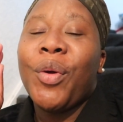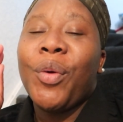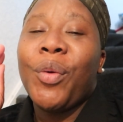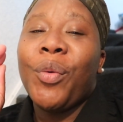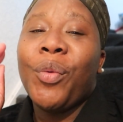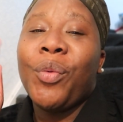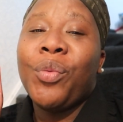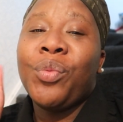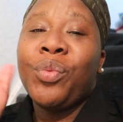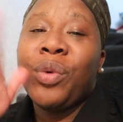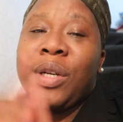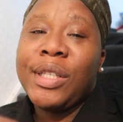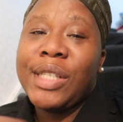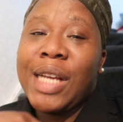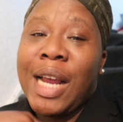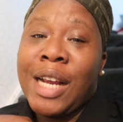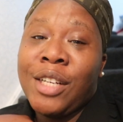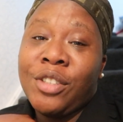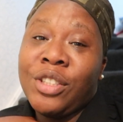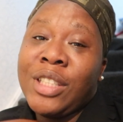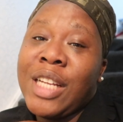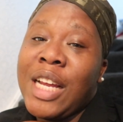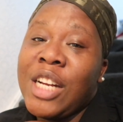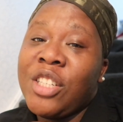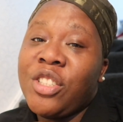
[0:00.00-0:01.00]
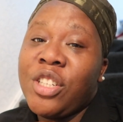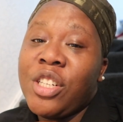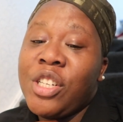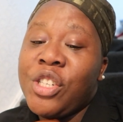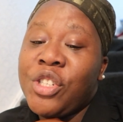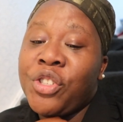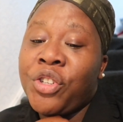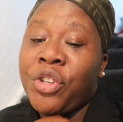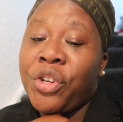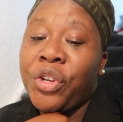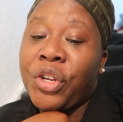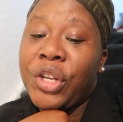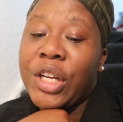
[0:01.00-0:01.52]
which I should actually
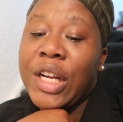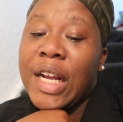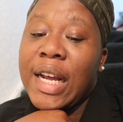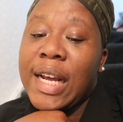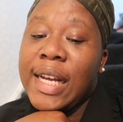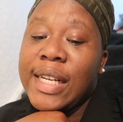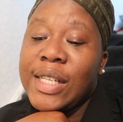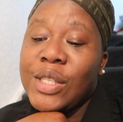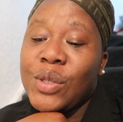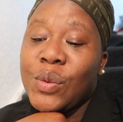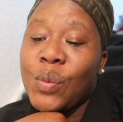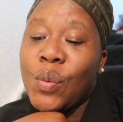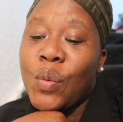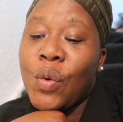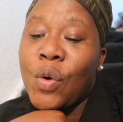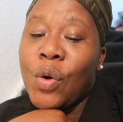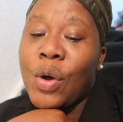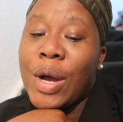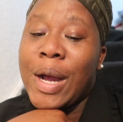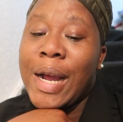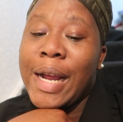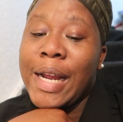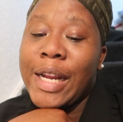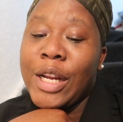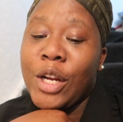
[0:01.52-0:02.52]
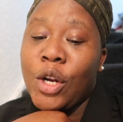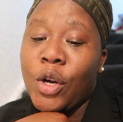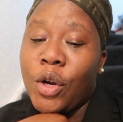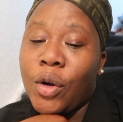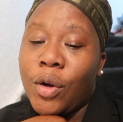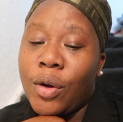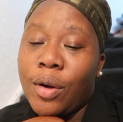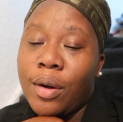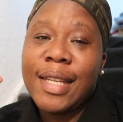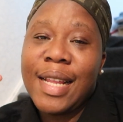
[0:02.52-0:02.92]
show you guys what I got.